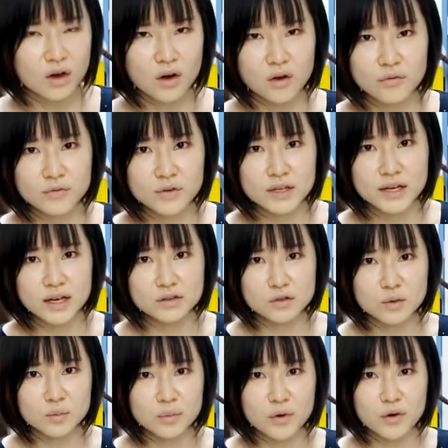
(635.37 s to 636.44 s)
hopefully I
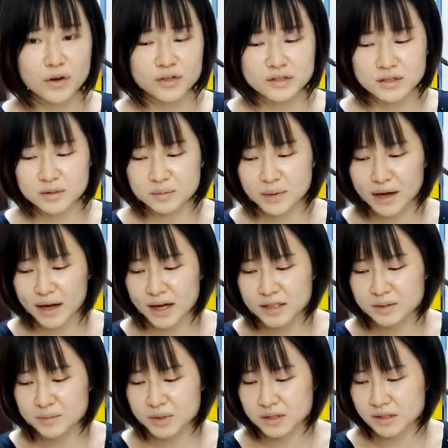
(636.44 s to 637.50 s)
don't poison my
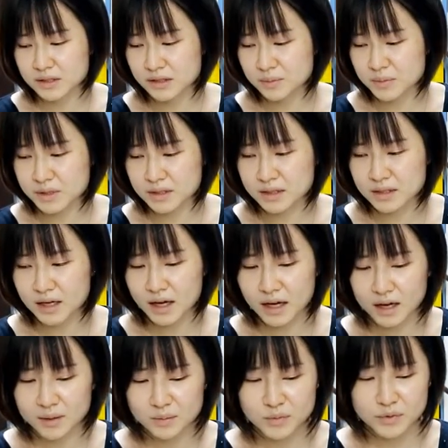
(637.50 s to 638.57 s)
husband in the
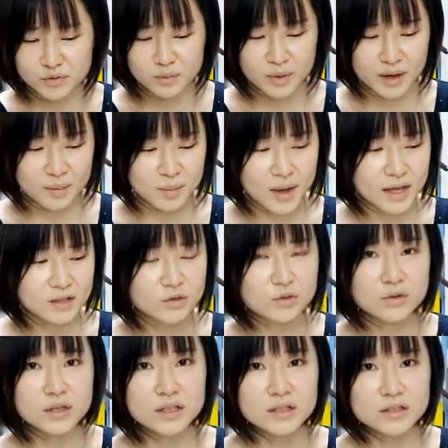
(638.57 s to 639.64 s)
meantime with my bad cooking